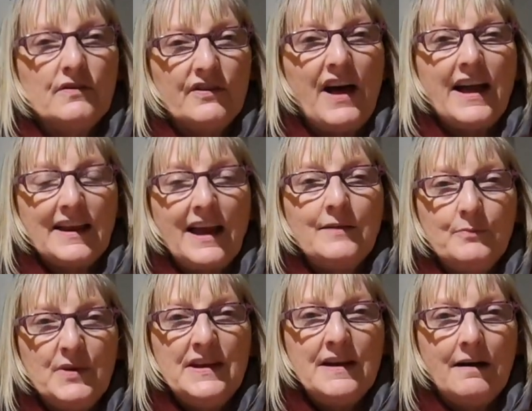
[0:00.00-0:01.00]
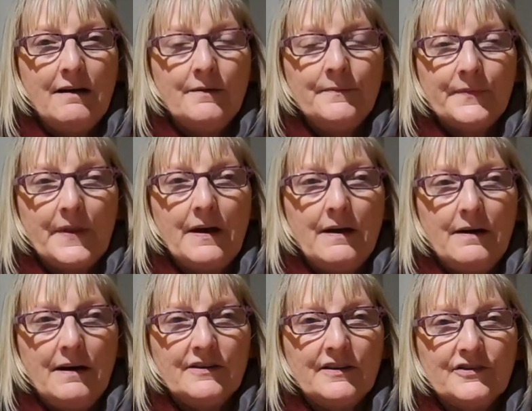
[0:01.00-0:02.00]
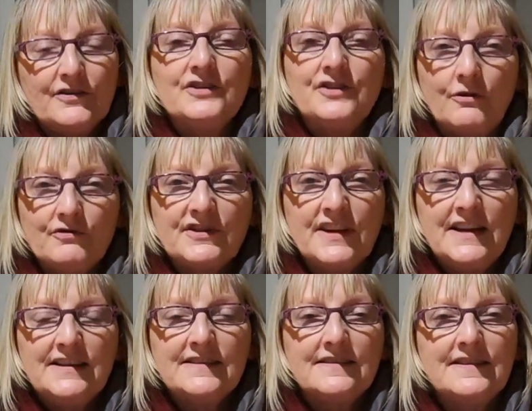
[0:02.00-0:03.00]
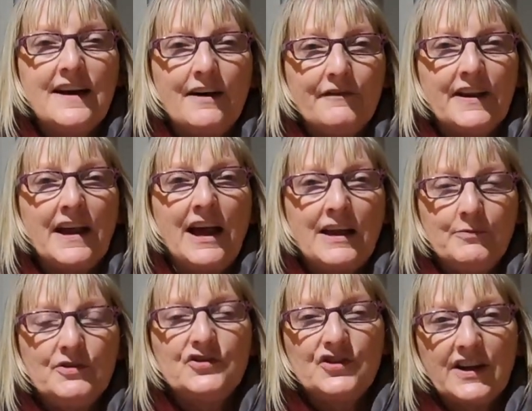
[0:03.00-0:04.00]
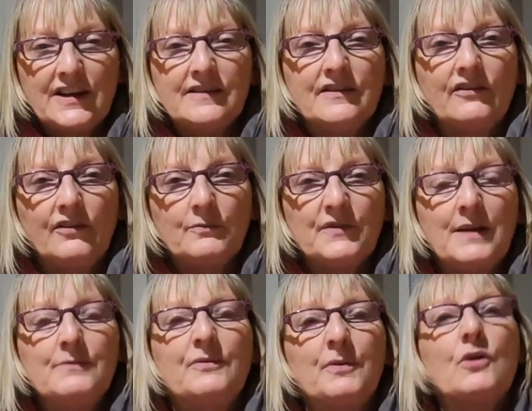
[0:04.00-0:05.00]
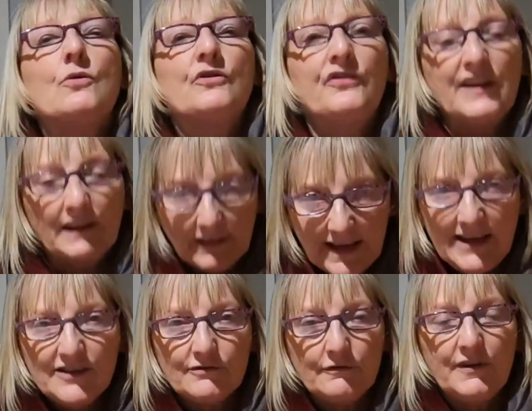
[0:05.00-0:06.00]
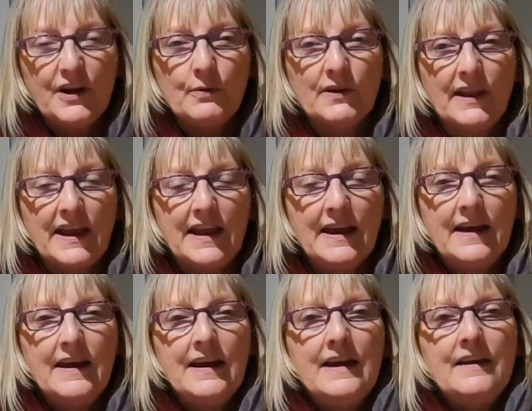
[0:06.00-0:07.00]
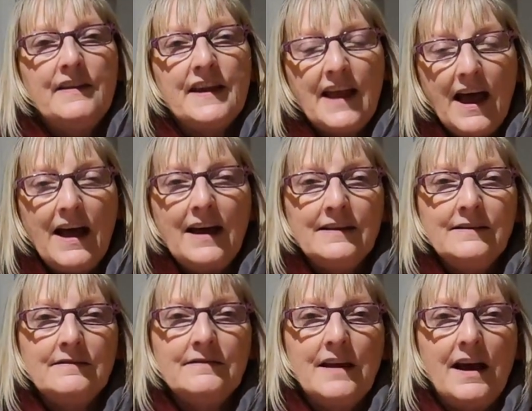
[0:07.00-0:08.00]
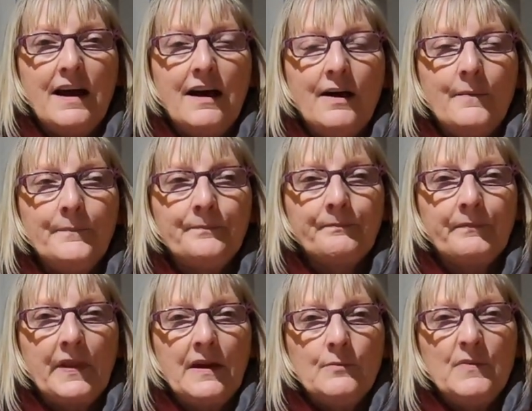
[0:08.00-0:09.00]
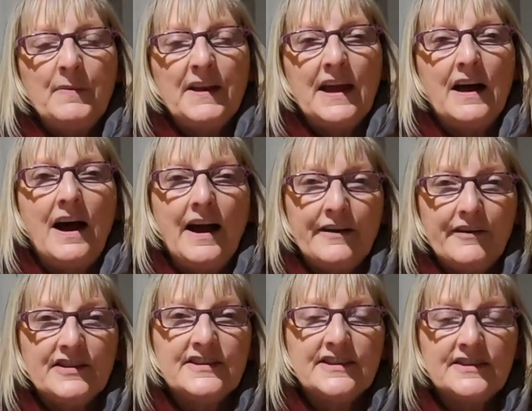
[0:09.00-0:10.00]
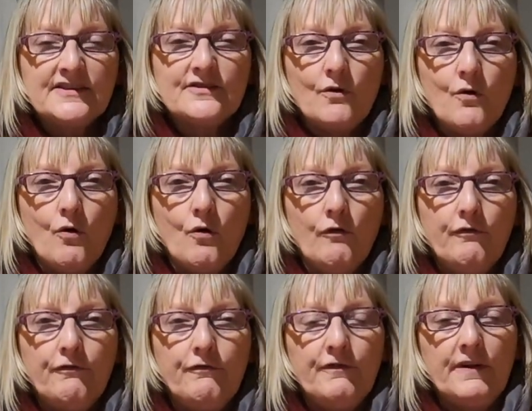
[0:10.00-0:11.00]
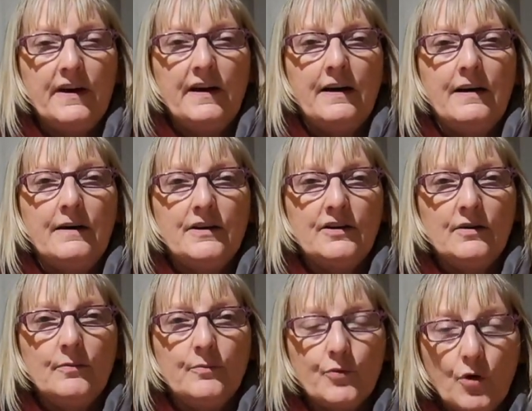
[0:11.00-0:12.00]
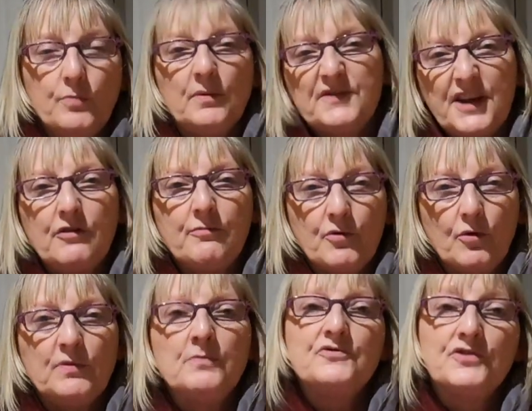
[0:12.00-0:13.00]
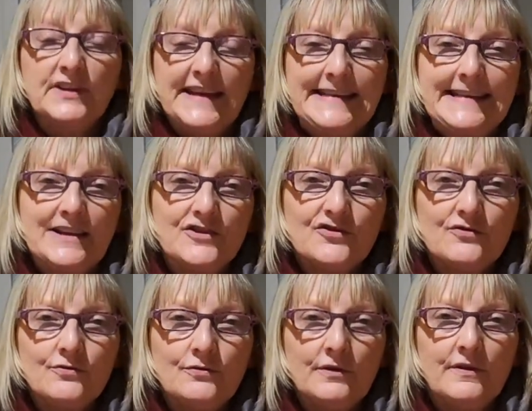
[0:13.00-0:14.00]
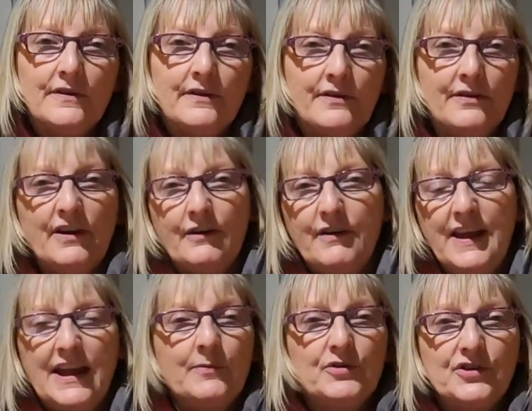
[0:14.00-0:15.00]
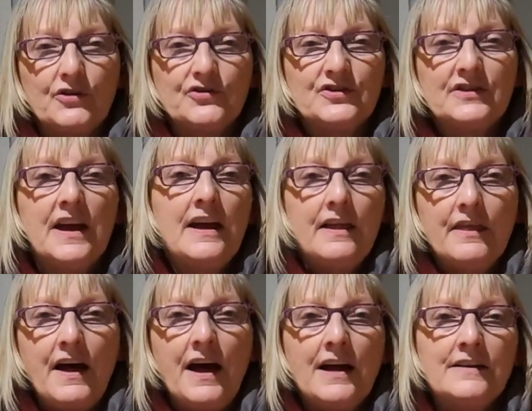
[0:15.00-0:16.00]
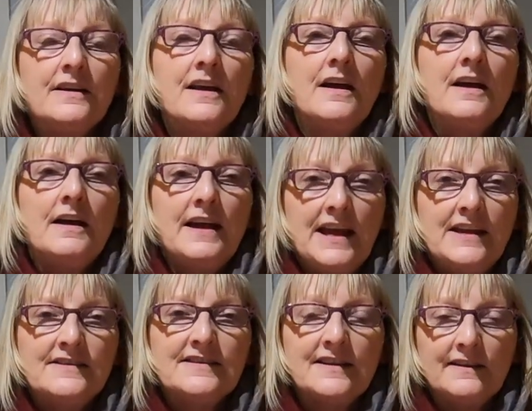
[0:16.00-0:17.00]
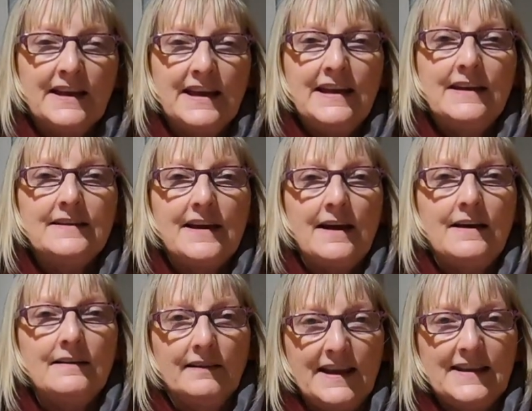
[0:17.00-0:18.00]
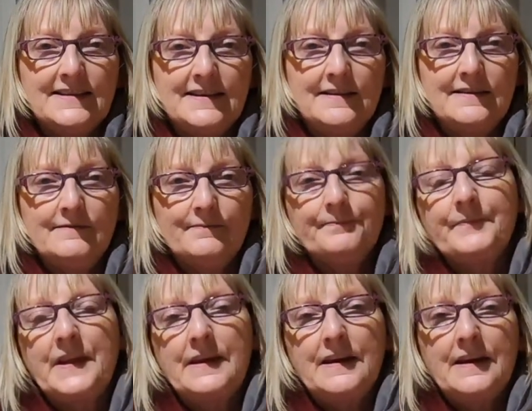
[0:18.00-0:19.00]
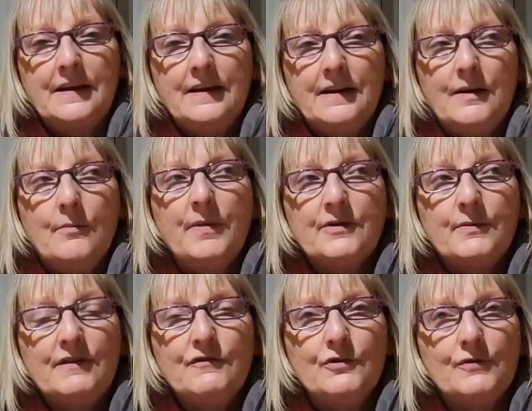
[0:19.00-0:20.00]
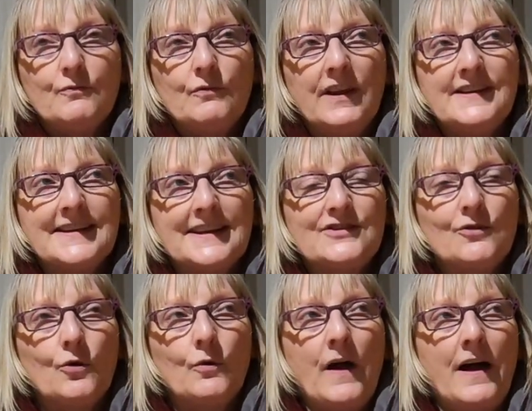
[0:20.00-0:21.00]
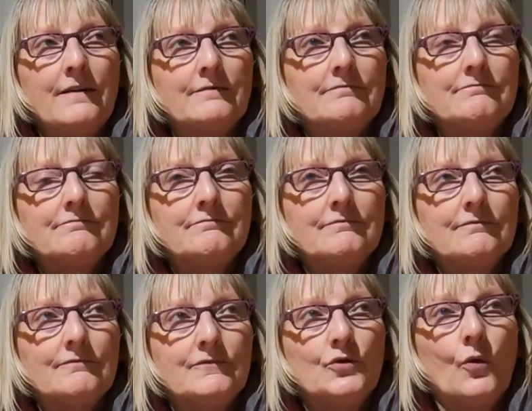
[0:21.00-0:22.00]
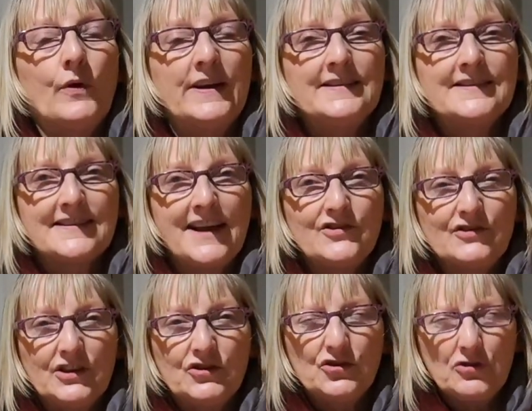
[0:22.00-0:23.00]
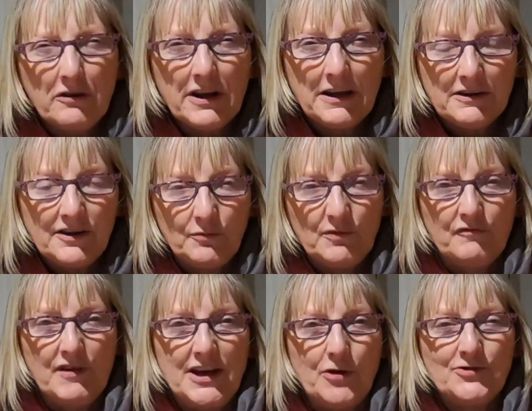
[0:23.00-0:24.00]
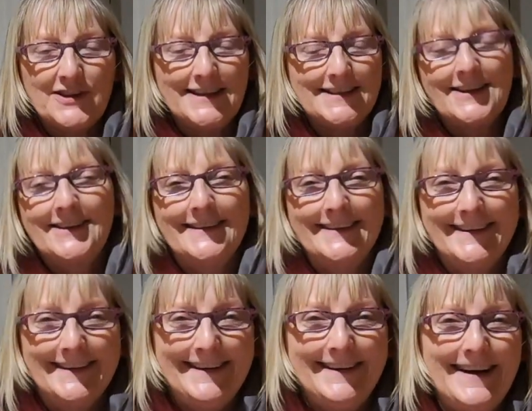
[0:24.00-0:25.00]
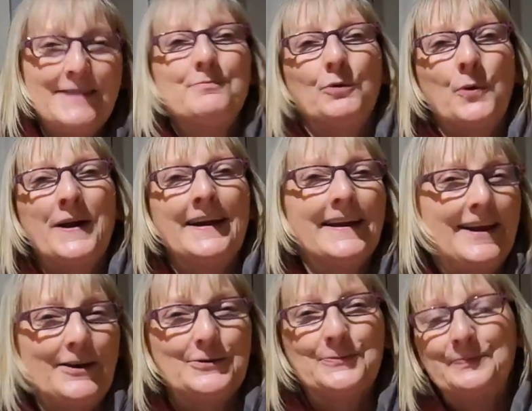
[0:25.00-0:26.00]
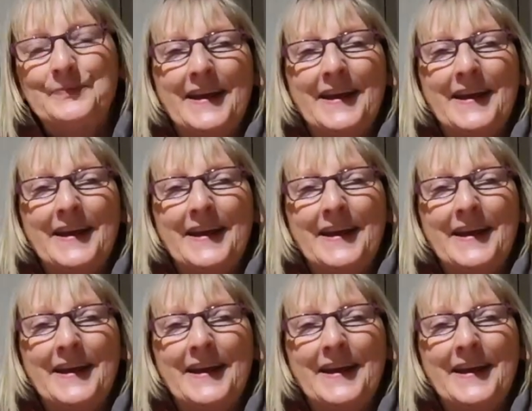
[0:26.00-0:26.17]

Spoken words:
that can be a sort of downside to having hybrid chickens sometimes, because they lay so frequently. They can maybe get a higher instance of health problems relating to their egg production than hens that lay less. By the way, if you're listening to all that noise, it's actually chucking it down with rain outside and blowing a gale.